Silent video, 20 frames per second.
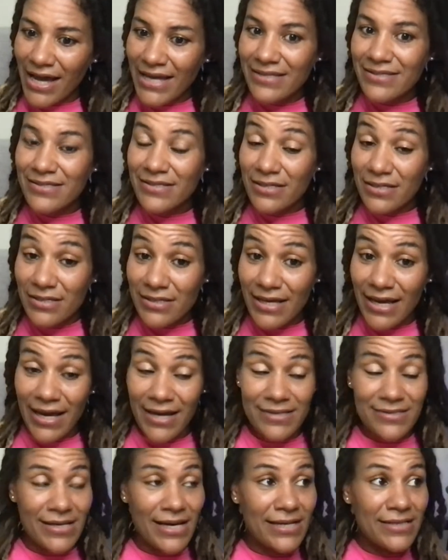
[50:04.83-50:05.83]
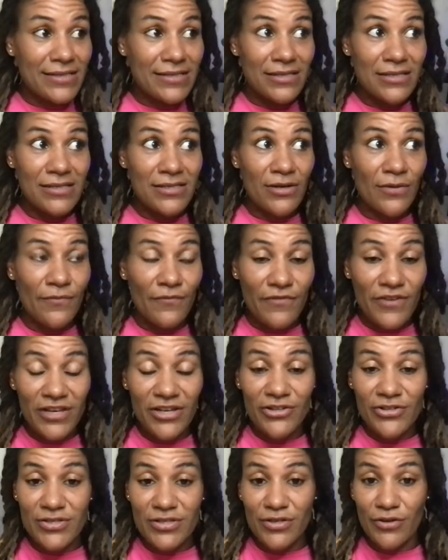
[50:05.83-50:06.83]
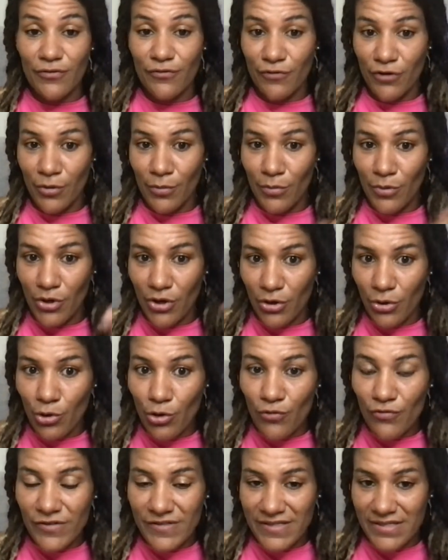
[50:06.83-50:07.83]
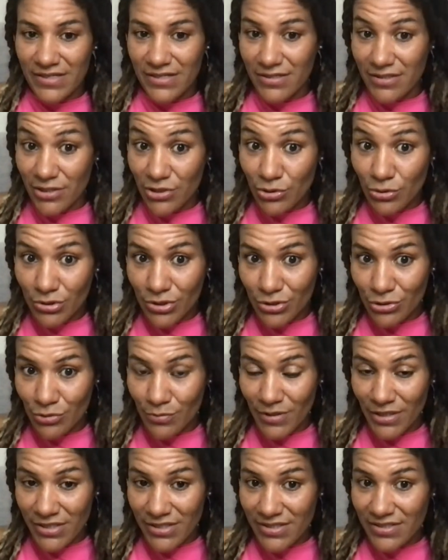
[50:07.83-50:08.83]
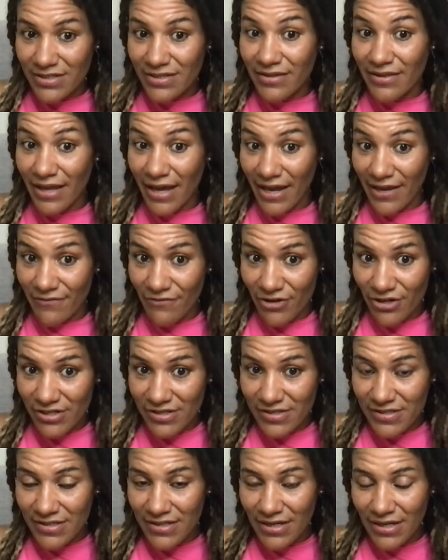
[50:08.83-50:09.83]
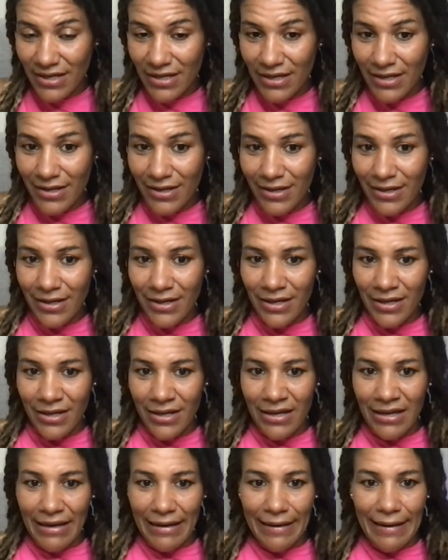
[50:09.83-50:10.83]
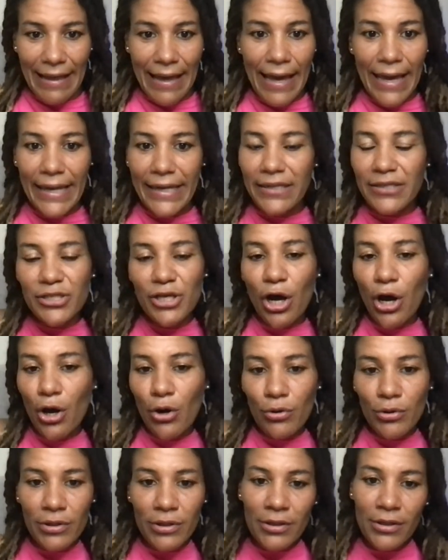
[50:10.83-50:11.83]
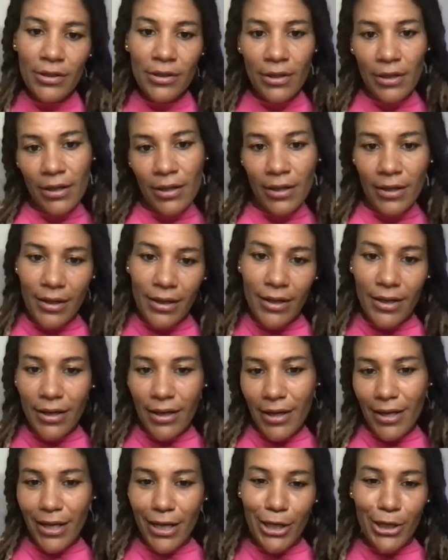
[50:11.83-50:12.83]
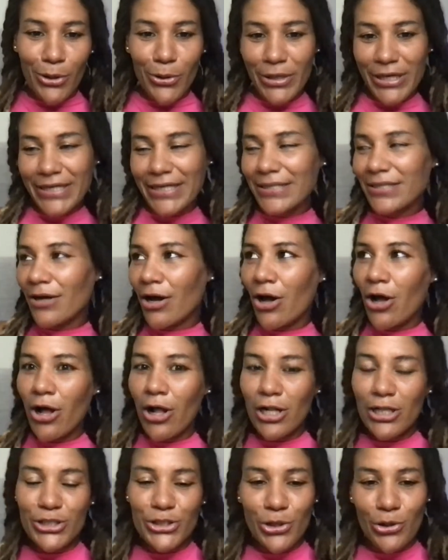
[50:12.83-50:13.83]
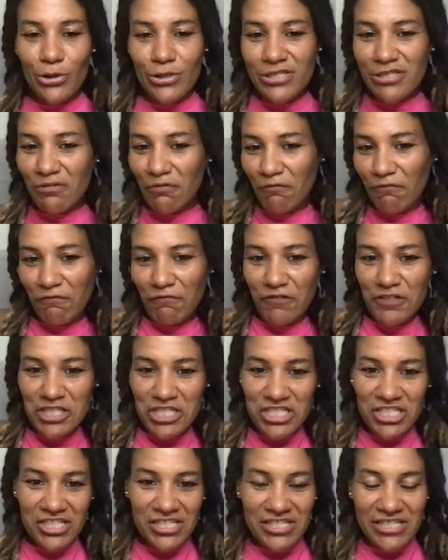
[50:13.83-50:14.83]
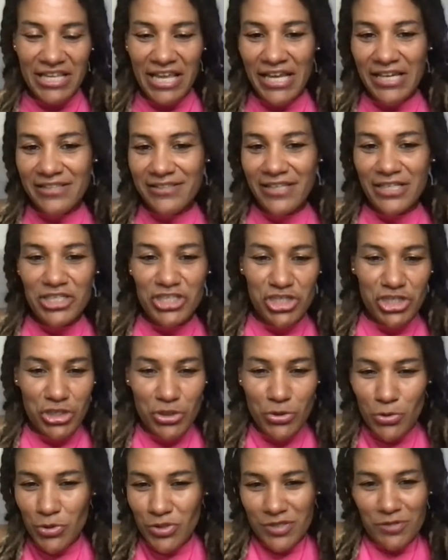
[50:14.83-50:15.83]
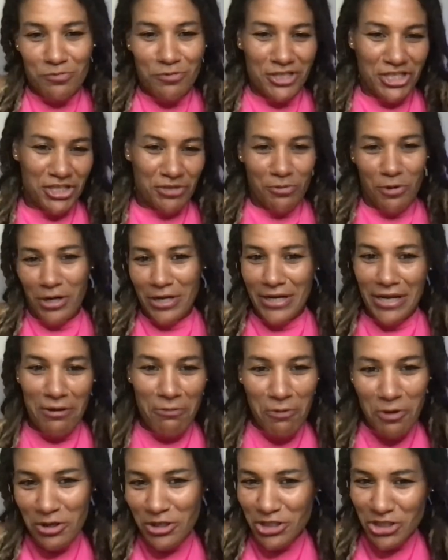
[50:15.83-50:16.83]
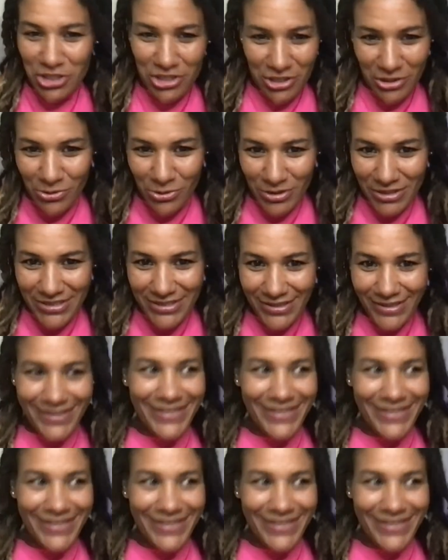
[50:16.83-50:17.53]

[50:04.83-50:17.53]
I see guys, I see some videos from overseas YouTubers, divers, lying down, looking at all those fishes like they choose which one they want to shoot.